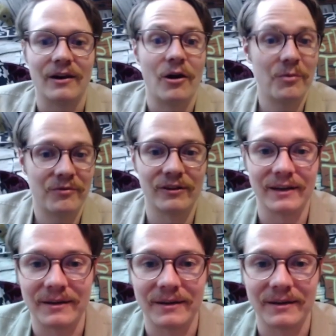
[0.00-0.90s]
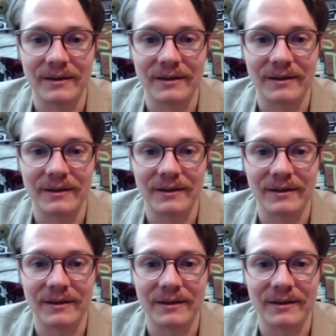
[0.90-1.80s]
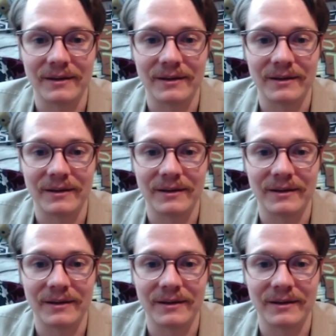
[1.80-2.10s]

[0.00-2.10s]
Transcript: Hopefully. We'll see. I